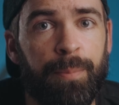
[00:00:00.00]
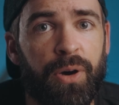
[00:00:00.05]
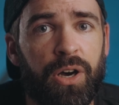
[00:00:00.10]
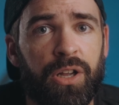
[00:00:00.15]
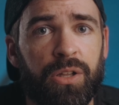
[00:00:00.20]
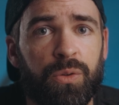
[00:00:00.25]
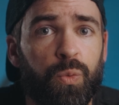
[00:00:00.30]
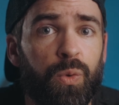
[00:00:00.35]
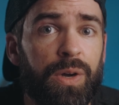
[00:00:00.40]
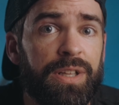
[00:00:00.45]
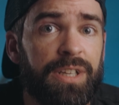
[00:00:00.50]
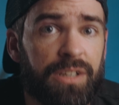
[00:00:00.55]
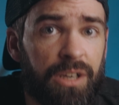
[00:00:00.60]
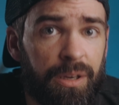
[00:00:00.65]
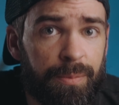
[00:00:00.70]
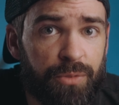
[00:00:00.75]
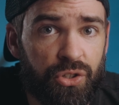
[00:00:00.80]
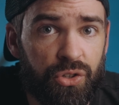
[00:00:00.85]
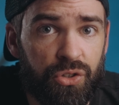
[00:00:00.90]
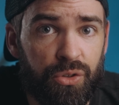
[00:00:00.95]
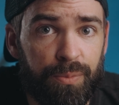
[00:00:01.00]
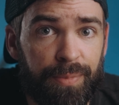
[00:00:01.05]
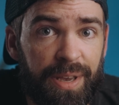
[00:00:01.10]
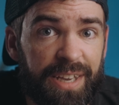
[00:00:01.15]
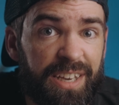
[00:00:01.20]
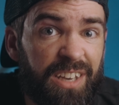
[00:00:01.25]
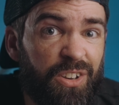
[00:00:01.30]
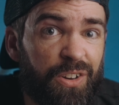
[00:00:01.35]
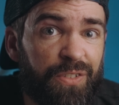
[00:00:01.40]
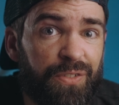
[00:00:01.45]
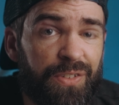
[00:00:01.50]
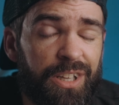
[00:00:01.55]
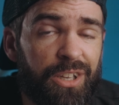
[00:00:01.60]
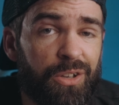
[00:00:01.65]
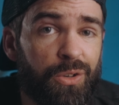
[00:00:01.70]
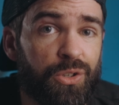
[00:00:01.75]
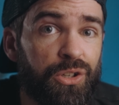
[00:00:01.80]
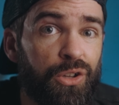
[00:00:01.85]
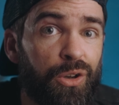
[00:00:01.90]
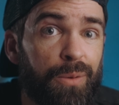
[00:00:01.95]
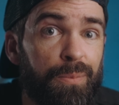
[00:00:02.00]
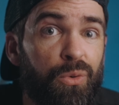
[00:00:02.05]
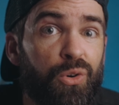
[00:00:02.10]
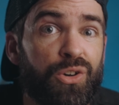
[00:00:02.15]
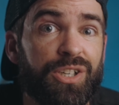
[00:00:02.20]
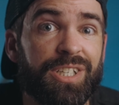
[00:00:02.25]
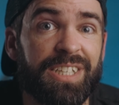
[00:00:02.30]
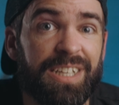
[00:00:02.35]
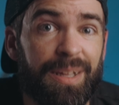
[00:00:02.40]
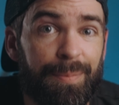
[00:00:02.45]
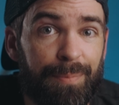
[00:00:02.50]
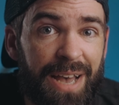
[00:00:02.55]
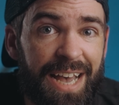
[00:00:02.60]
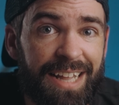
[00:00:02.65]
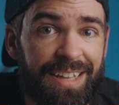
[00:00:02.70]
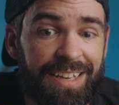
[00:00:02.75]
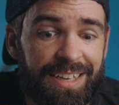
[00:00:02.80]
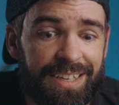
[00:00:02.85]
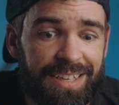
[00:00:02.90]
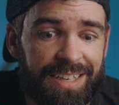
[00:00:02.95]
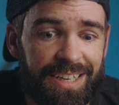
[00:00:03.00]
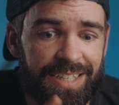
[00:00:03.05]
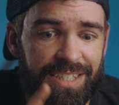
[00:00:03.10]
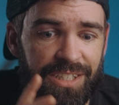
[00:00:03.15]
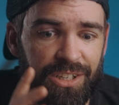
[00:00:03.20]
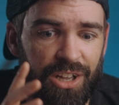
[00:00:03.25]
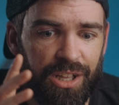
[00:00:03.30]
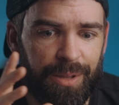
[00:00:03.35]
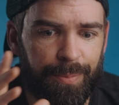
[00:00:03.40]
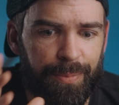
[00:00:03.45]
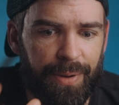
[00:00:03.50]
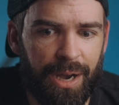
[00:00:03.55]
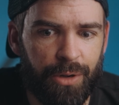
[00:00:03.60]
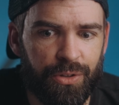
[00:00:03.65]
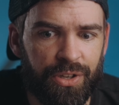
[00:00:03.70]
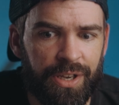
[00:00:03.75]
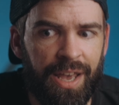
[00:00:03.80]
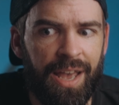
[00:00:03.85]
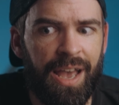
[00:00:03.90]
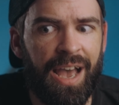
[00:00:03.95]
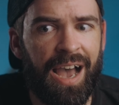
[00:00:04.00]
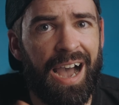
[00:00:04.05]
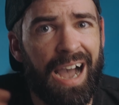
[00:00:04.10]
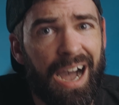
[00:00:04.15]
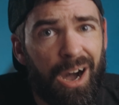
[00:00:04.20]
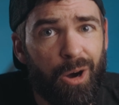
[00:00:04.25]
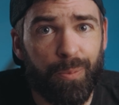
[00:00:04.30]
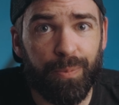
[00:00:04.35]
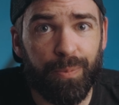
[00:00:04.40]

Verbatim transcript: But when it comes to making your videos look more cinematic, it's not about how